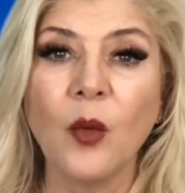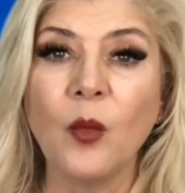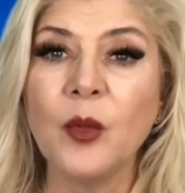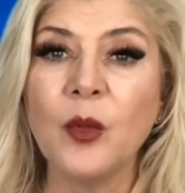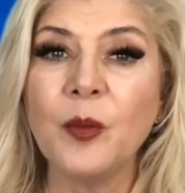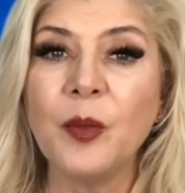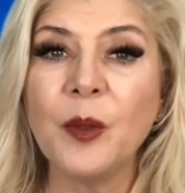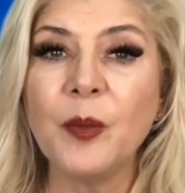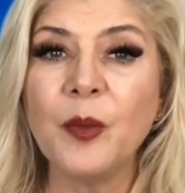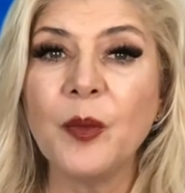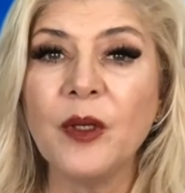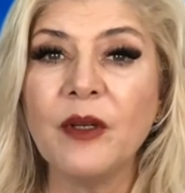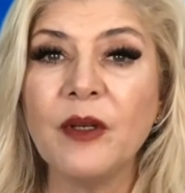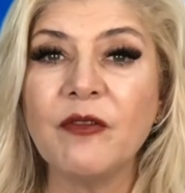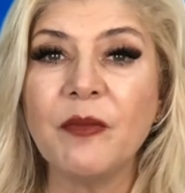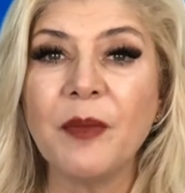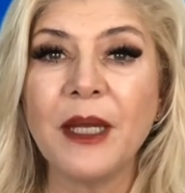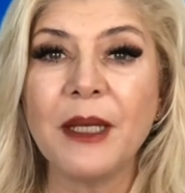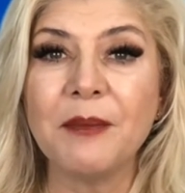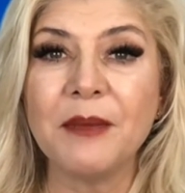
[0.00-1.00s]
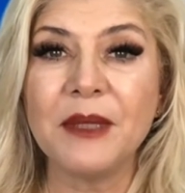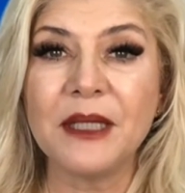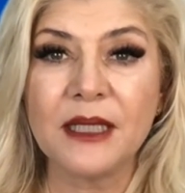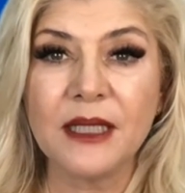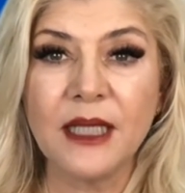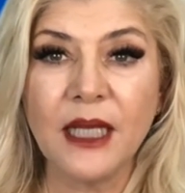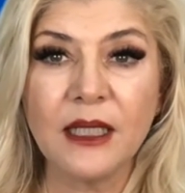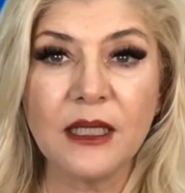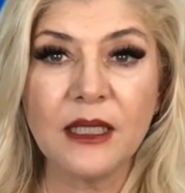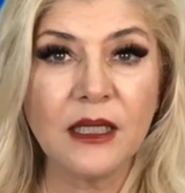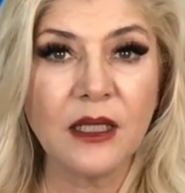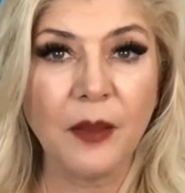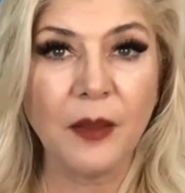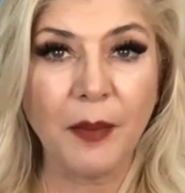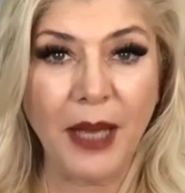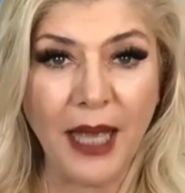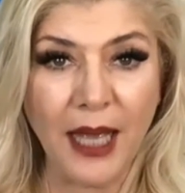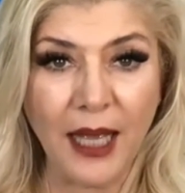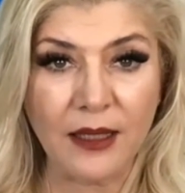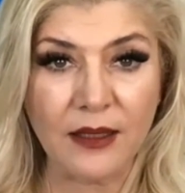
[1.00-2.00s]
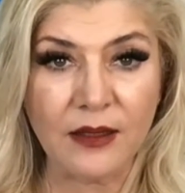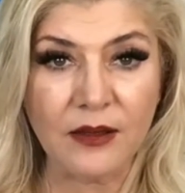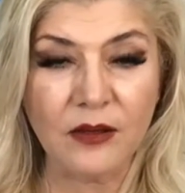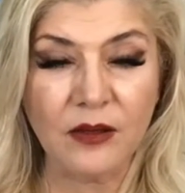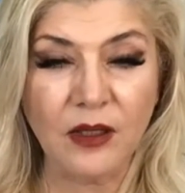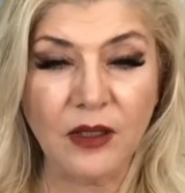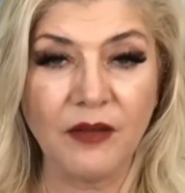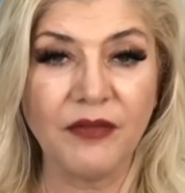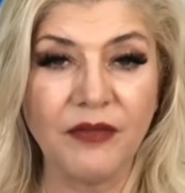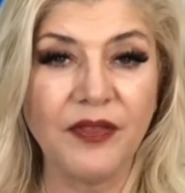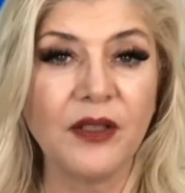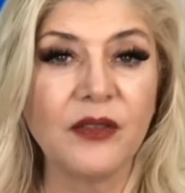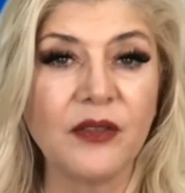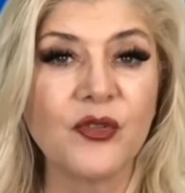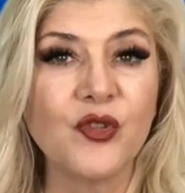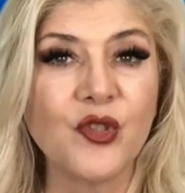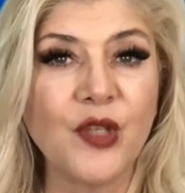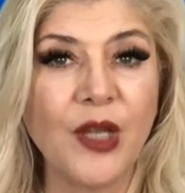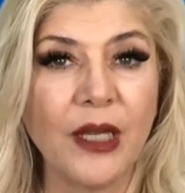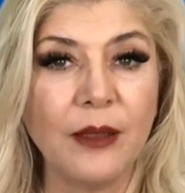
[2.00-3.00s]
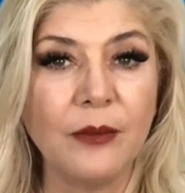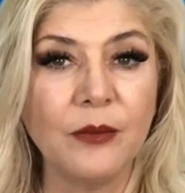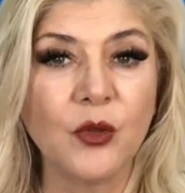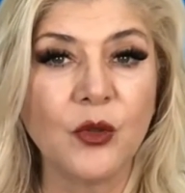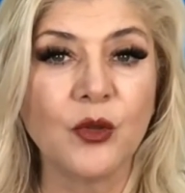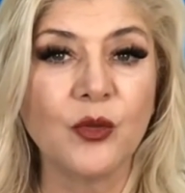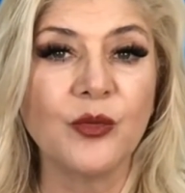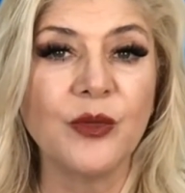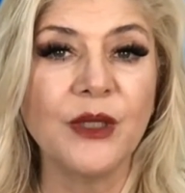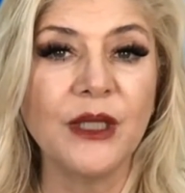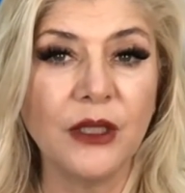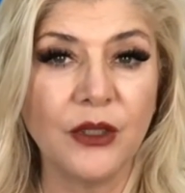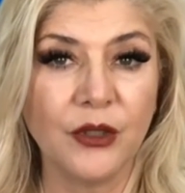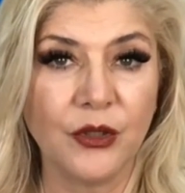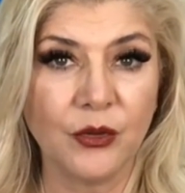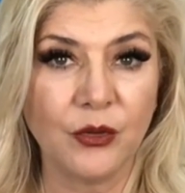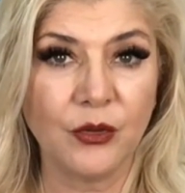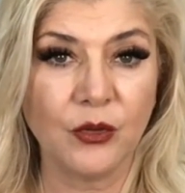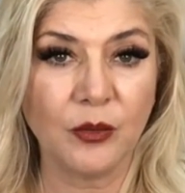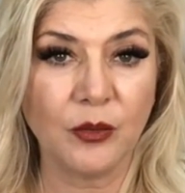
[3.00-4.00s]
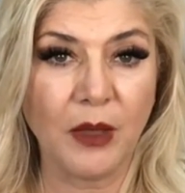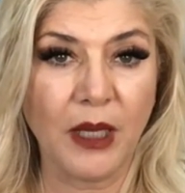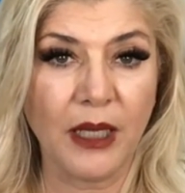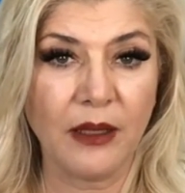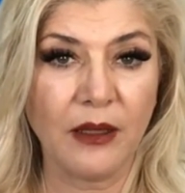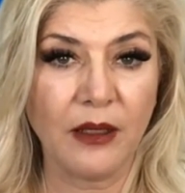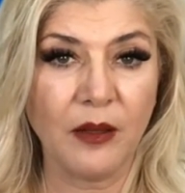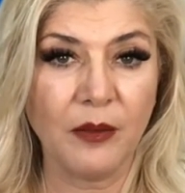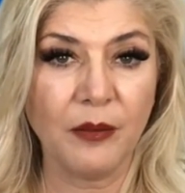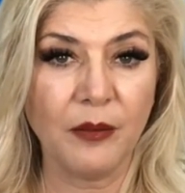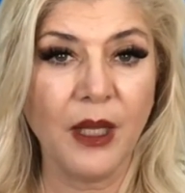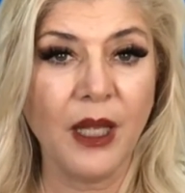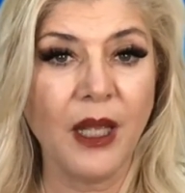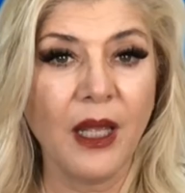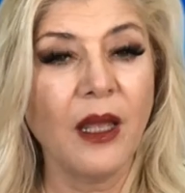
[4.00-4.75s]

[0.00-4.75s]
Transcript: When people have made mistakes in the past and felt shamed or ridiculed by them,